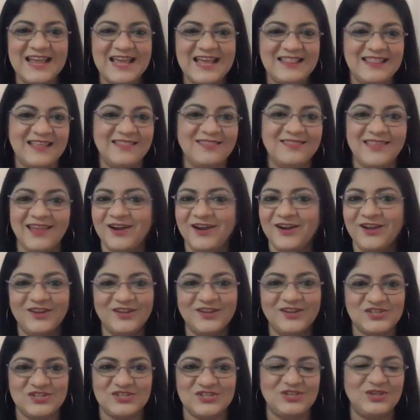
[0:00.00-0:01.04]
then they're going to
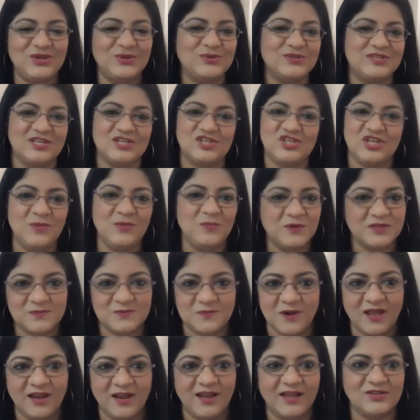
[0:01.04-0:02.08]
just use the cheapest
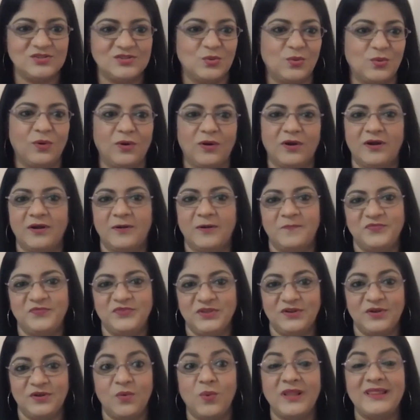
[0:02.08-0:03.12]
product, or
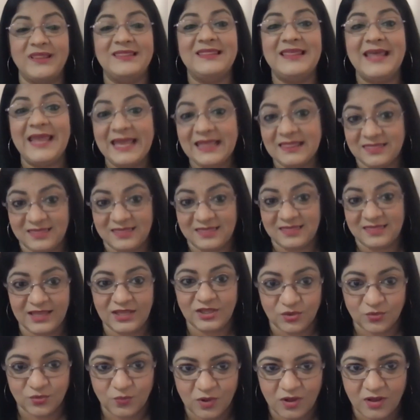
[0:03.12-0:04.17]
what they think
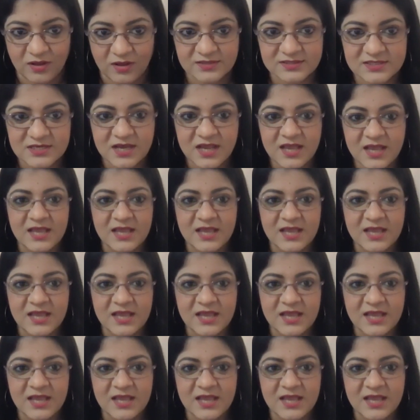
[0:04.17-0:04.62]
you want.